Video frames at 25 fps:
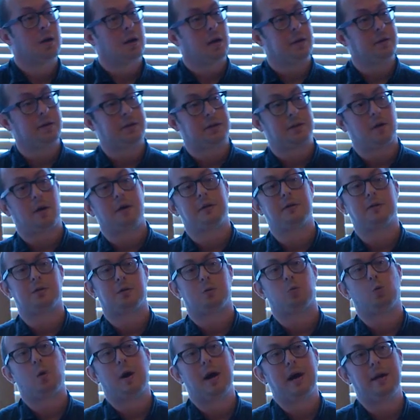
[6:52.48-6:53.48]
and decide as
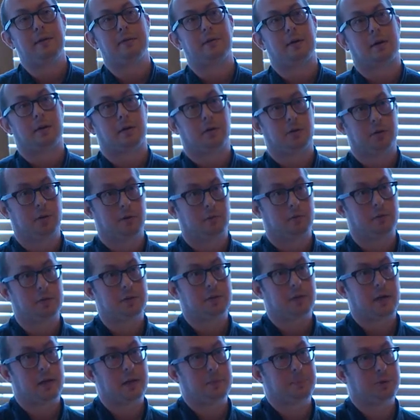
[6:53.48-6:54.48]
to whether there
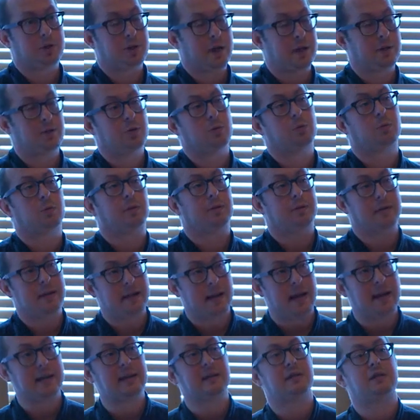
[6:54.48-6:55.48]
is a potential
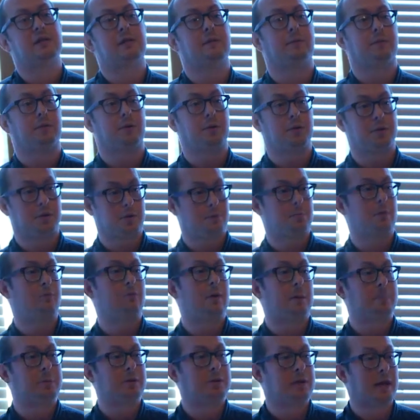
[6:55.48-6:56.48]
negative customer
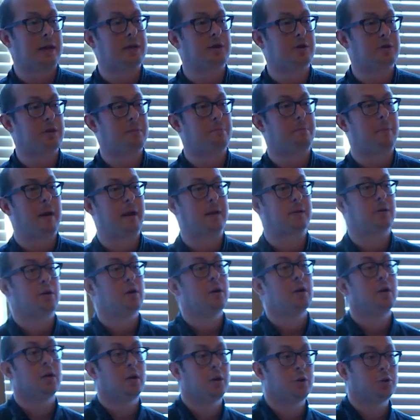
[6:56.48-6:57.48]
reputation impact
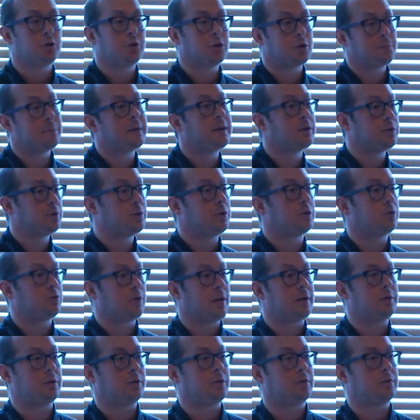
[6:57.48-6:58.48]
just because you're
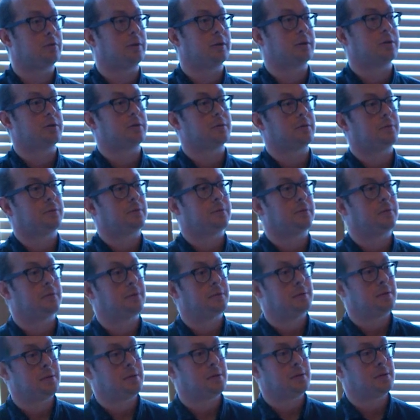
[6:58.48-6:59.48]
trying to do this.
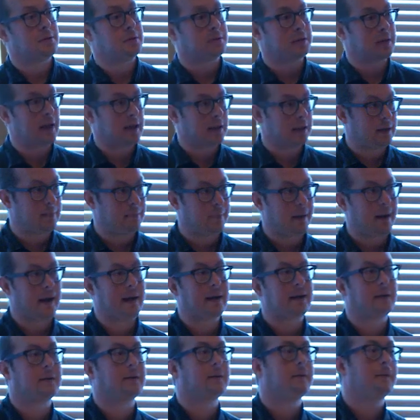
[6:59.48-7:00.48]
Scale it
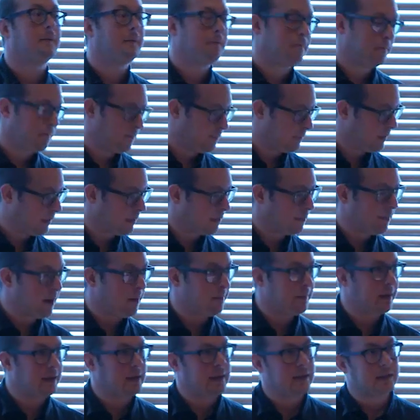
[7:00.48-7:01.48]
back, think
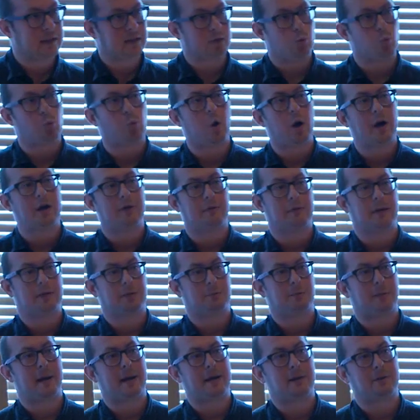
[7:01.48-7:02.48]
about making it a wider
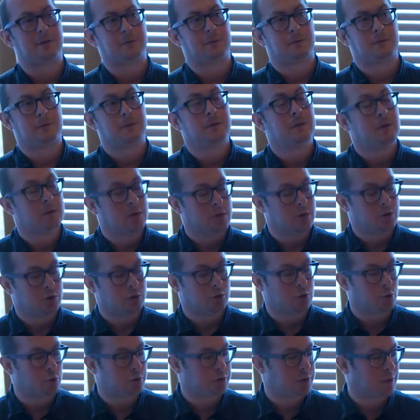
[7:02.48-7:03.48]
aspect.
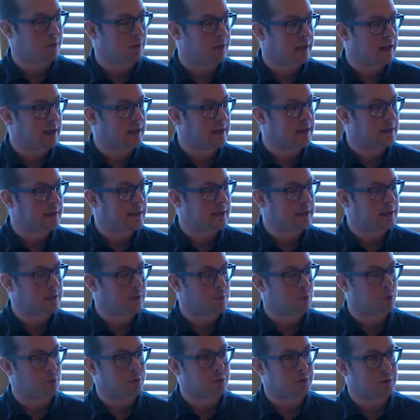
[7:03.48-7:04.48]
This also keys in
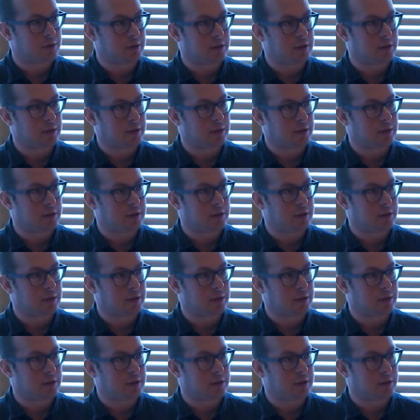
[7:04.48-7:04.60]
towards